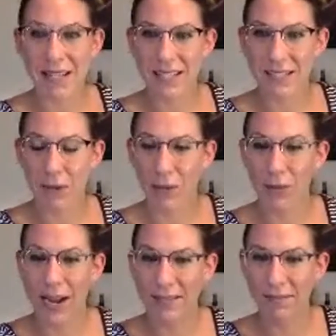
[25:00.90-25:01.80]
She might
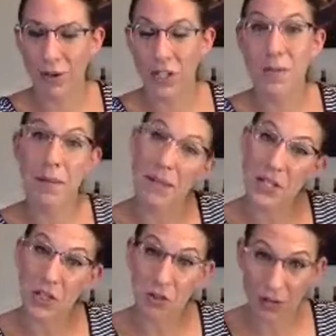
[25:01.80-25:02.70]
need some more wine,
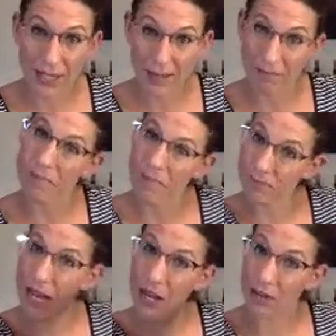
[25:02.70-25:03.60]
or she might be just
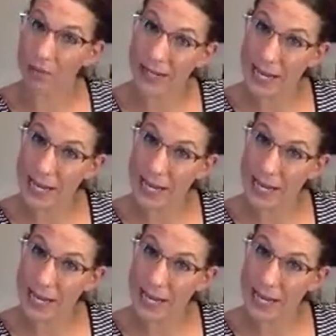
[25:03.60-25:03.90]
drinking out of